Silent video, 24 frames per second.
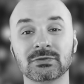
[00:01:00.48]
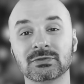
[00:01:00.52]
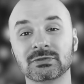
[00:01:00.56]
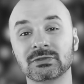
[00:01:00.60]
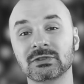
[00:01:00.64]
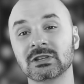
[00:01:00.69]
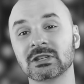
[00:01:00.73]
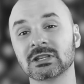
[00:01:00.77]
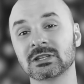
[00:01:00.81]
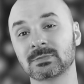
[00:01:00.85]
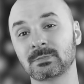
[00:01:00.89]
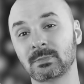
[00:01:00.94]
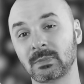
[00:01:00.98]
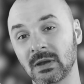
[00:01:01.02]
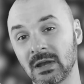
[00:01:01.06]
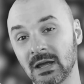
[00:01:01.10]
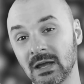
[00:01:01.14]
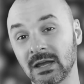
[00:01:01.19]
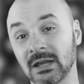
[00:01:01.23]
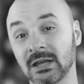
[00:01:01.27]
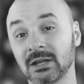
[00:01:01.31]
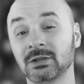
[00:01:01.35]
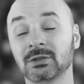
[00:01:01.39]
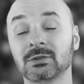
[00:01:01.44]
this
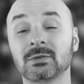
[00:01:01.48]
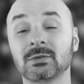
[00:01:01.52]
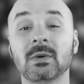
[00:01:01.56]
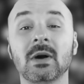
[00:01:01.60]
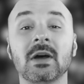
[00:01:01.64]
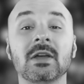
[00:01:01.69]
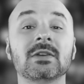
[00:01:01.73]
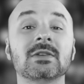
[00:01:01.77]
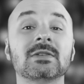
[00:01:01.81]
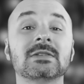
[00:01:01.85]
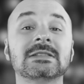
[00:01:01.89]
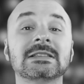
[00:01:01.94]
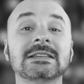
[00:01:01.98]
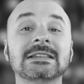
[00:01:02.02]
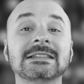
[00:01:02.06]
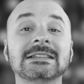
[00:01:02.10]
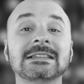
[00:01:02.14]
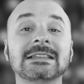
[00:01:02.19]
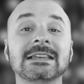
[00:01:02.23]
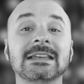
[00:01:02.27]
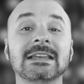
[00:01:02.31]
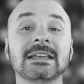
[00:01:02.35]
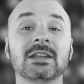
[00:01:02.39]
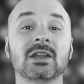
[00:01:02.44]
plugin? Do I use it
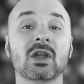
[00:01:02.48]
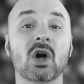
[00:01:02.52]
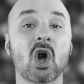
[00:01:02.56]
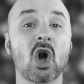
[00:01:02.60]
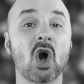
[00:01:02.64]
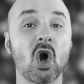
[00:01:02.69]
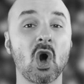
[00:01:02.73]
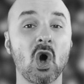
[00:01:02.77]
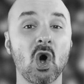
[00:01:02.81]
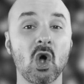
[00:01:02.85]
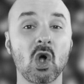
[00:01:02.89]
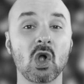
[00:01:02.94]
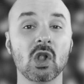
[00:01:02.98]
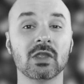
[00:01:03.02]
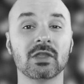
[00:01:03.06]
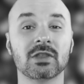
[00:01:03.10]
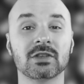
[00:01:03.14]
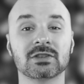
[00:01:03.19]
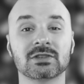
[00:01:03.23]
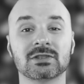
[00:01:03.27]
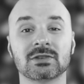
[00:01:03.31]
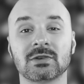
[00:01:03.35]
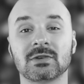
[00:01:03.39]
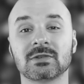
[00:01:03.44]
in all
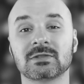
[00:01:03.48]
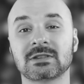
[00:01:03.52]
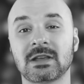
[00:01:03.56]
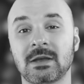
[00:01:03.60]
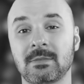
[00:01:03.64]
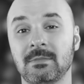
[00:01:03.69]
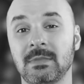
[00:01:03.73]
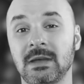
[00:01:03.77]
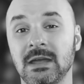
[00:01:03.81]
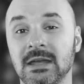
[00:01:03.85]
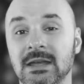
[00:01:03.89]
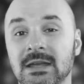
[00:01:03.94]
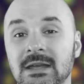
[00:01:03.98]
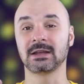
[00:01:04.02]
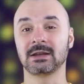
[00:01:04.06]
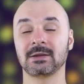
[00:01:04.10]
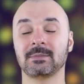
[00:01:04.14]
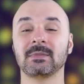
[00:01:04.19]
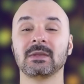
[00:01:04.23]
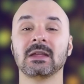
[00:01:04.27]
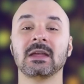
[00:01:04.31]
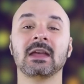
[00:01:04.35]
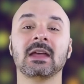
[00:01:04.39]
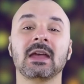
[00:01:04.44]
the songs I make
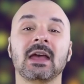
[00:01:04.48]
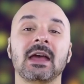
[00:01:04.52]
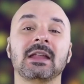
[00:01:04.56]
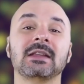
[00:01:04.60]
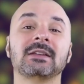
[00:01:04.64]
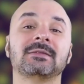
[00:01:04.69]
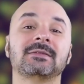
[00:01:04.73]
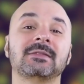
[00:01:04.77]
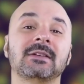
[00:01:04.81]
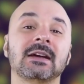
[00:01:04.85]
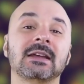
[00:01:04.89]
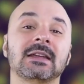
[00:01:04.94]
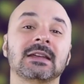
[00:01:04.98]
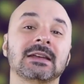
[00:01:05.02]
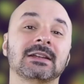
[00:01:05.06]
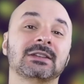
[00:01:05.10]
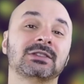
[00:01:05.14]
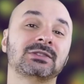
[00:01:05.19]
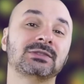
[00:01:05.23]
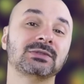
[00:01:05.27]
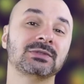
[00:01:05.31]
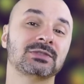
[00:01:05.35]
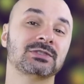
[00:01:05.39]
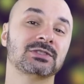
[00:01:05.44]
it? And if I
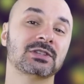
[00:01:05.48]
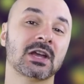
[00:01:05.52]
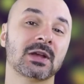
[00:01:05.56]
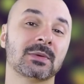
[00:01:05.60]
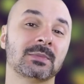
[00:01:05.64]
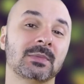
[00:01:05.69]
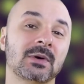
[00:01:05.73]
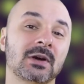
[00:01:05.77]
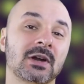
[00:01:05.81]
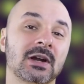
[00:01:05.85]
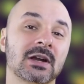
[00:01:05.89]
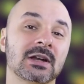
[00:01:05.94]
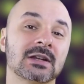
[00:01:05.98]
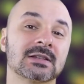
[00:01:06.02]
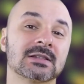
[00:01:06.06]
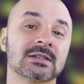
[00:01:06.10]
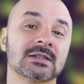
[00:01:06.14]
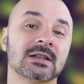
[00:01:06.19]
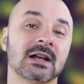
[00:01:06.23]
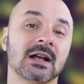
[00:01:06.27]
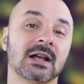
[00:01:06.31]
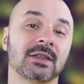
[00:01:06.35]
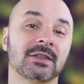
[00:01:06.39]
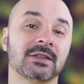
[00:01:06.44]
get 2 check marks
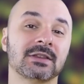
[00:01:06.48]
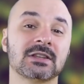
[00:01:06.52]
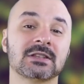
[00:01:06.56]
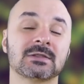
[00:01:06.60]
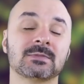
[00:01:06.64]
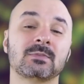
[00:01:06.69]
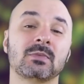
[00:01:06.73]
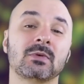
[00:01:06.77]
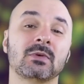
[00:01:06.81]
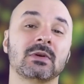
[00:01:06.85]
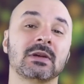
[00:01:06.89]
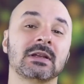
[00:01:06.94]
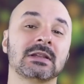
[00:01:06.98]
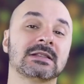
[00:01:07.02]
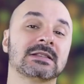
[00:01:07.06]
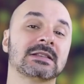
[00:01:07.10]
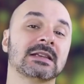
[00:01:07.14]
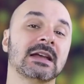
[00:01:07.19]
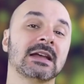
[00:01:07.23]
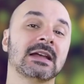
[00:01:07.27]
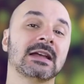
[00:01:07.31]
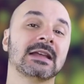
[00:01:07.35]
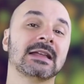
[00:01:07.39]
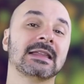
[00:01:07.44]
on these points,
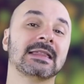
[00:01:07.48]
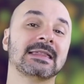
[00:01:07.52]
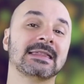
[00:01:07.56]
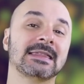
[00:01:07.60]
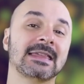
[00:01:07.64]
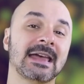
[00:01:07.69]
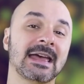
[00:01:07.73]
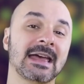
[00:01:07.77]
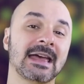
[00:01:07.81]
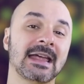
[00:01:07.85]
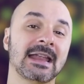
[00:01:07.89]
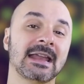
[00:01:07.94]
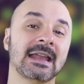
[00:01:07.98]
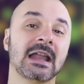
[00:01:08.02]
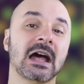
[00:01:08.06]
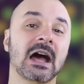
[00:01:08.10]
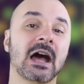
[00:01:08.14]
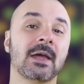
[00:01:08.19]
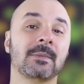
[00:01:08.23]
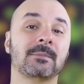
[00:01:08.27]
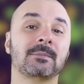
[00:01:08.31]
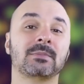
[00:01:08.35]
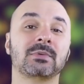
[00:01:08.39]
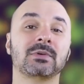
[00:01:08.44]
then
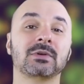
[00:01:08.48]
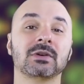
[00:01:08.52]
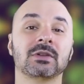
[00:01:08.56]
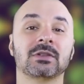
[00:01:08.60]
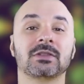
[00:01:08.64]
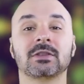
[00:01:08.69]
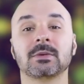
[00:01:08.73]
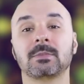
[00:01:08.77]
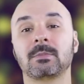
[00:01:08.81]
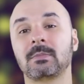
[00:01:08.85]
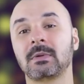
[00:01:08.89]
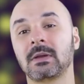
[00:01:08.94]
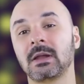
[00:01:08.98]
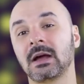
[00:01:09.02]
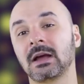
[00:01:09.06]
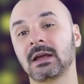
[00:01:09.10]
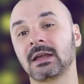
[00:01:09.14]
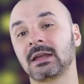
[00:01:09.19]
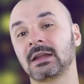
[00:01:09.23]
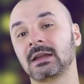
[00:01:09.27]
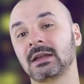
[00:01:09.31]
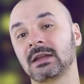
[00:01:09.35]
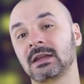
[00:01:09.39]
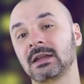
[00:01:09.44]
I put the
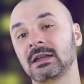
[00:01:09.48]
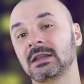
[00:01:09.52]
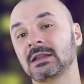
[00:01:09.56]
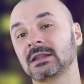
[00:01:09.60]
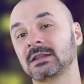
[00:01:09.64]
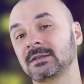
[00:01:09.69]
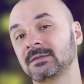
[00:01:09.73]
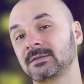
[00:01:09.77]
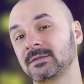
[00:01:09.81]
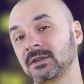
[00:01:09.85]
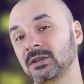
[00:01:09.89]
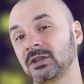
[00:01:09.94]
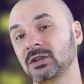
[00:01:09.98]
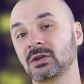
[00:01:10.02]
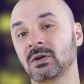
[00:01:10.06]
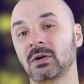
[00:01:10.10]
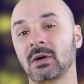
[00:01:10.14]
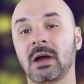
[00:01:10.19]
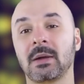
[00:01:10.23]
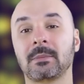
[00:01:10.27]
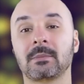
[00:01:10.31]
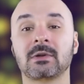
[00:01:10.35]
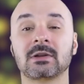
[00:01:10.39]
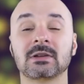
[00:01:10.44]
plugin in the video.
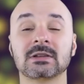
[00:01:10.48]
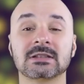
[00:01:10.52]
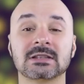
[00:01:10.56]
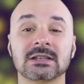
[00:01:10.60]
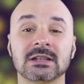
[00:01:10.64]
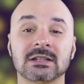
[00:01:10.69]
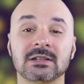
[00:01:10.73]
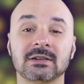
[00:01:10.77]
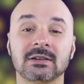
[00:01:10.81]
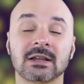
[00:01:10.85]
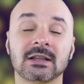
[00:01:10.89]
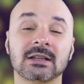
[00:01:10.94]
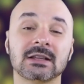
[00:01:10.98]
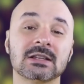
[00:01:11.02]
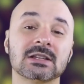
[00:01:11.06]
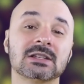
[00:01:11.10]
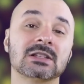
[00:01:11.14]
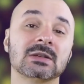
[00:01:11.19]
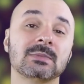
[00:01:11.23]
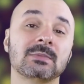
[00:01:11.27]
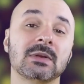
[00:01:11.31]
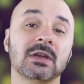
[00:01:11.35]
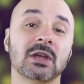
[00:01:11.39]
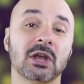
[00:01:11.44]
I'm considering this
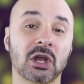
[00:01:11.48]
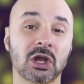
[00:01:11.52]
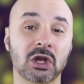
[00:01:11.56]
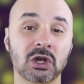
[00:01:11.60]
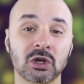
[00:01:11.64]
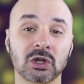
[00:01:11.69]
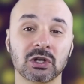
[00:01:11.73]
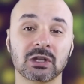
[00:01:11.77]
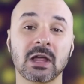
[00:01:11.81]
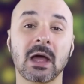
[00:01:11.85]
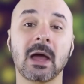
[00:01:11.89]
to be a good